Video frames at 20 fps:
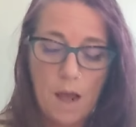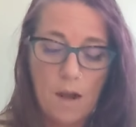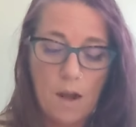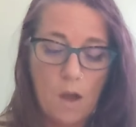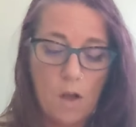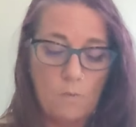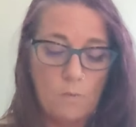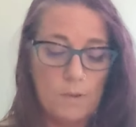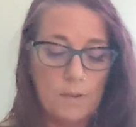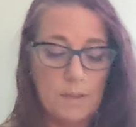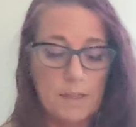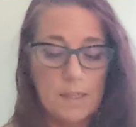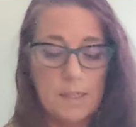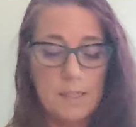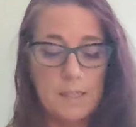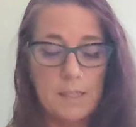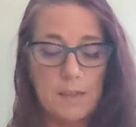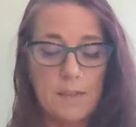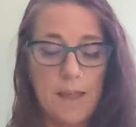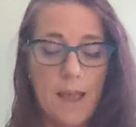along with
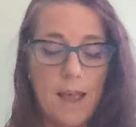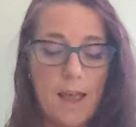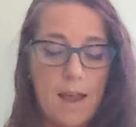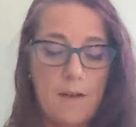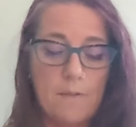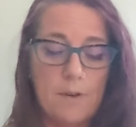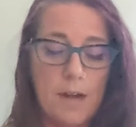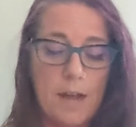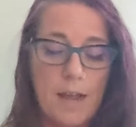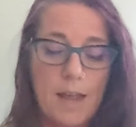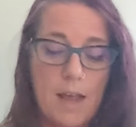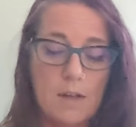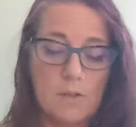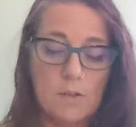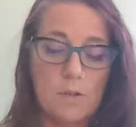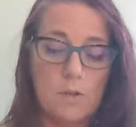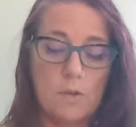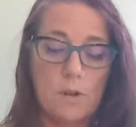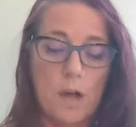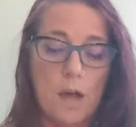this and that everyday
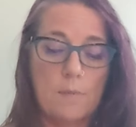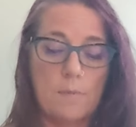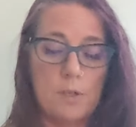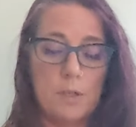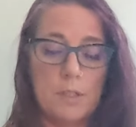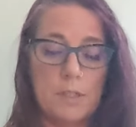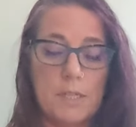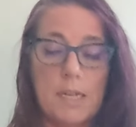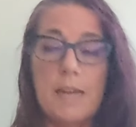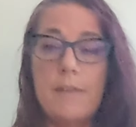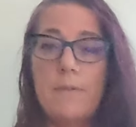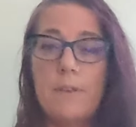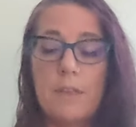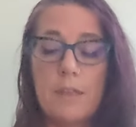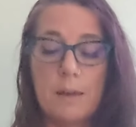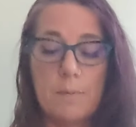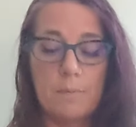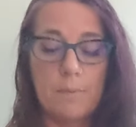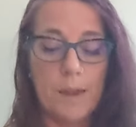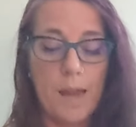household object,
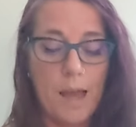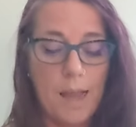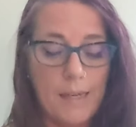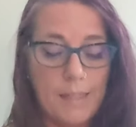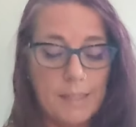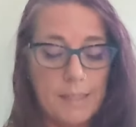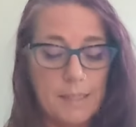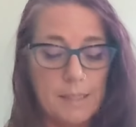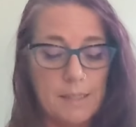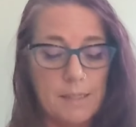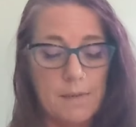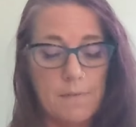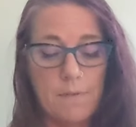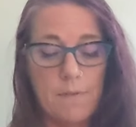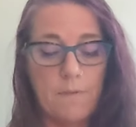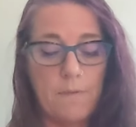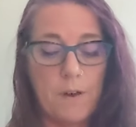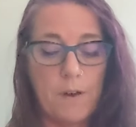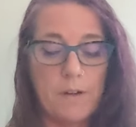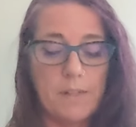even the blindest of
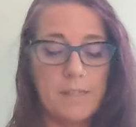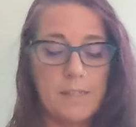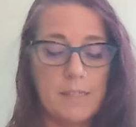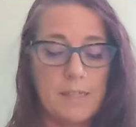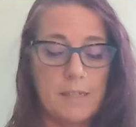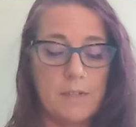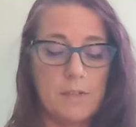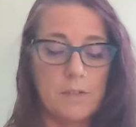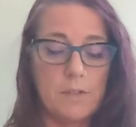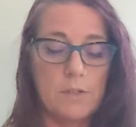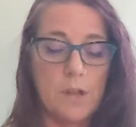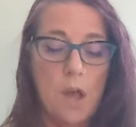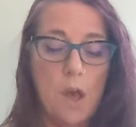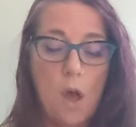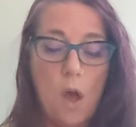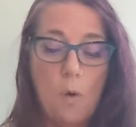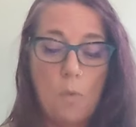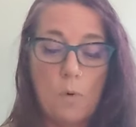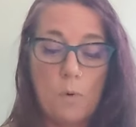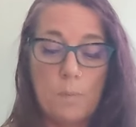the fairy seers
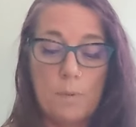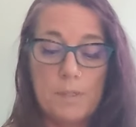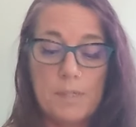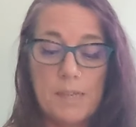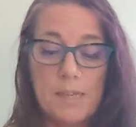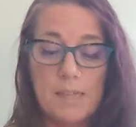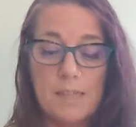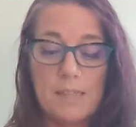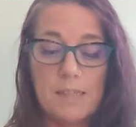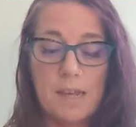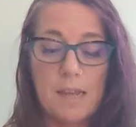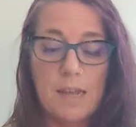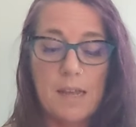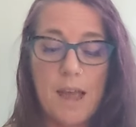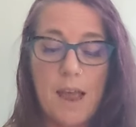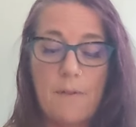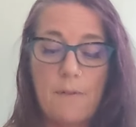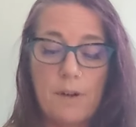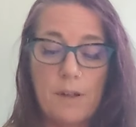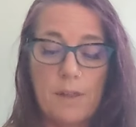will possess
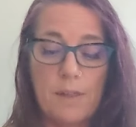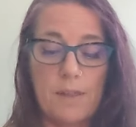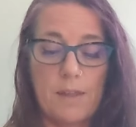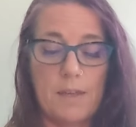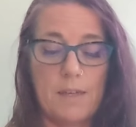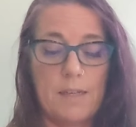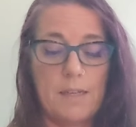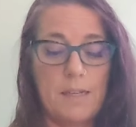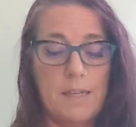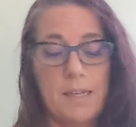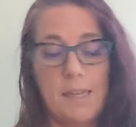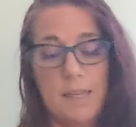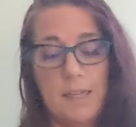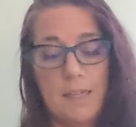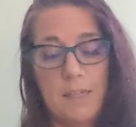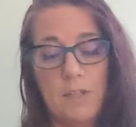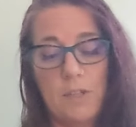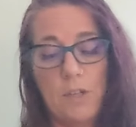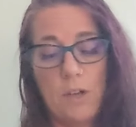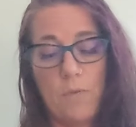everything
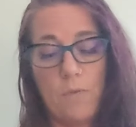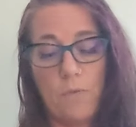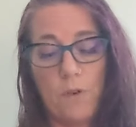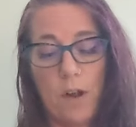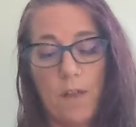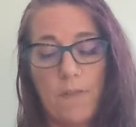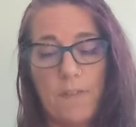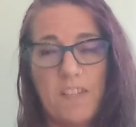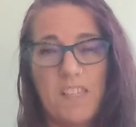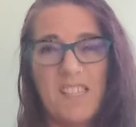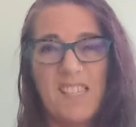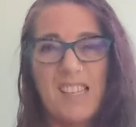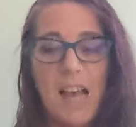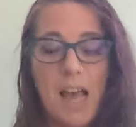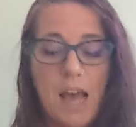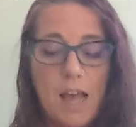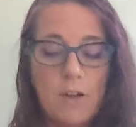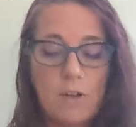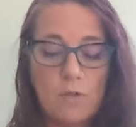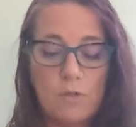needed to confront these
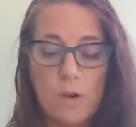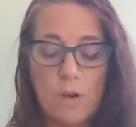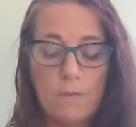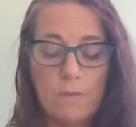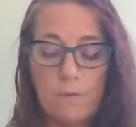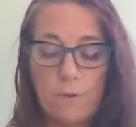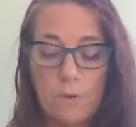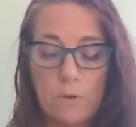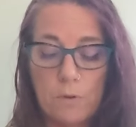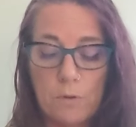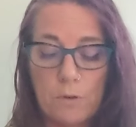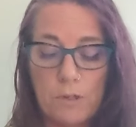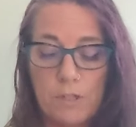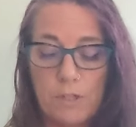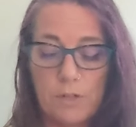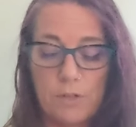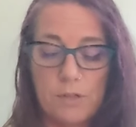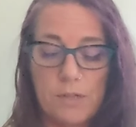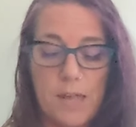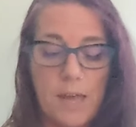dreadful
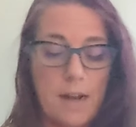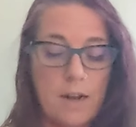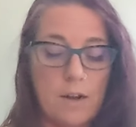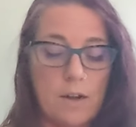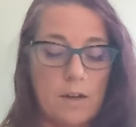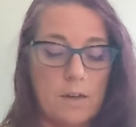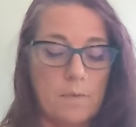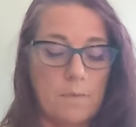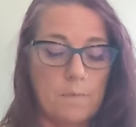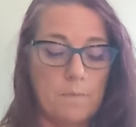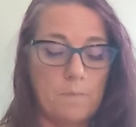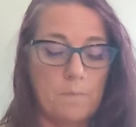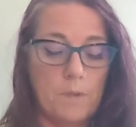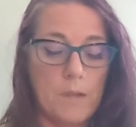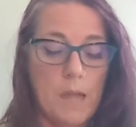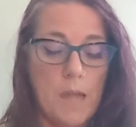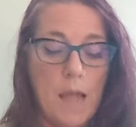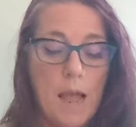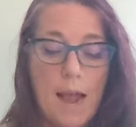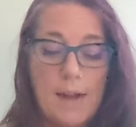creatures head on.
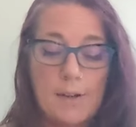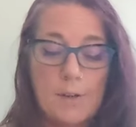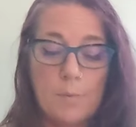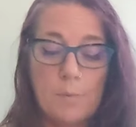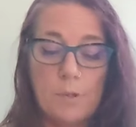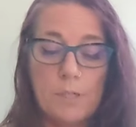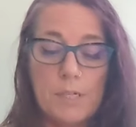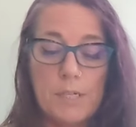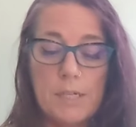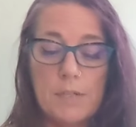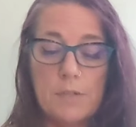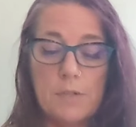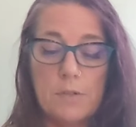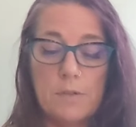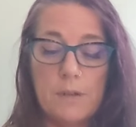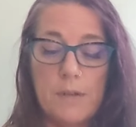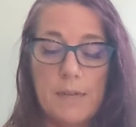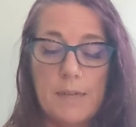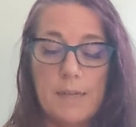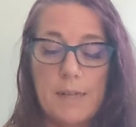I don't pretend to
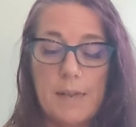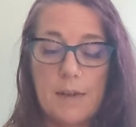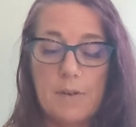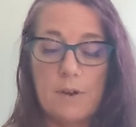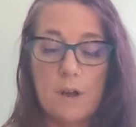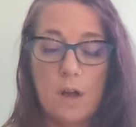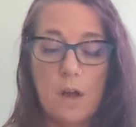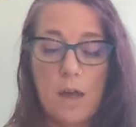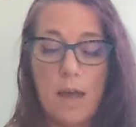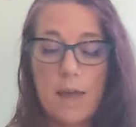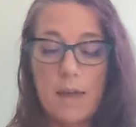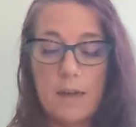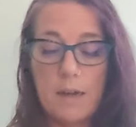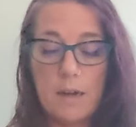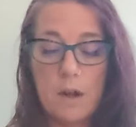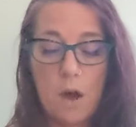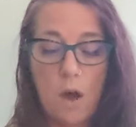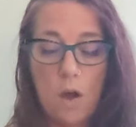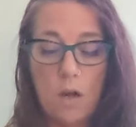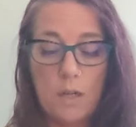have laid down an
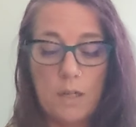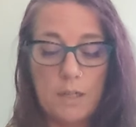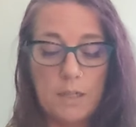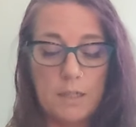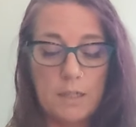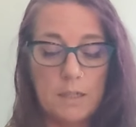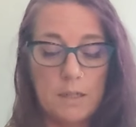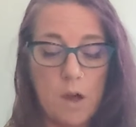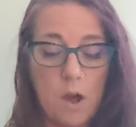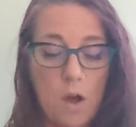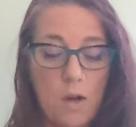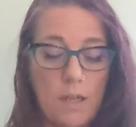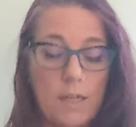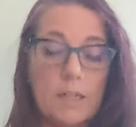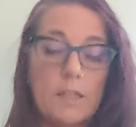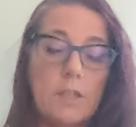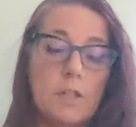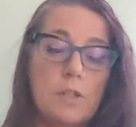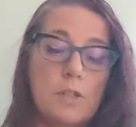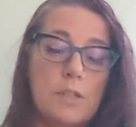
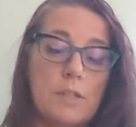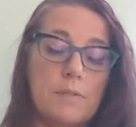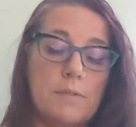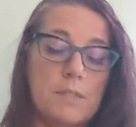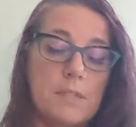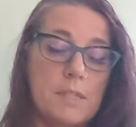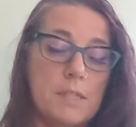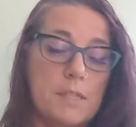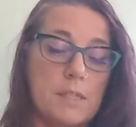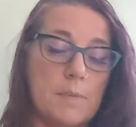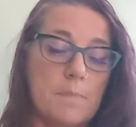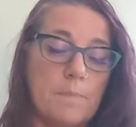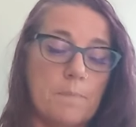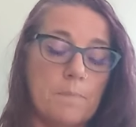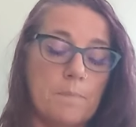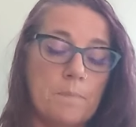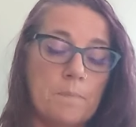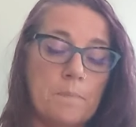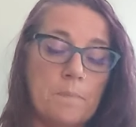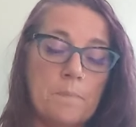all-inclusive system.
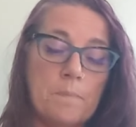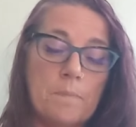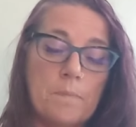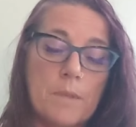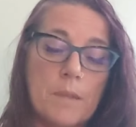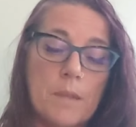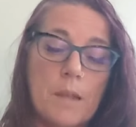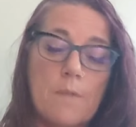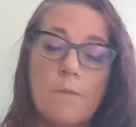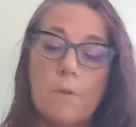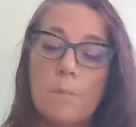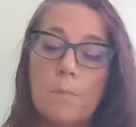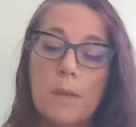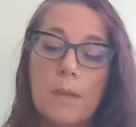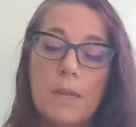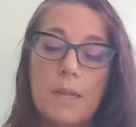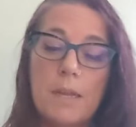For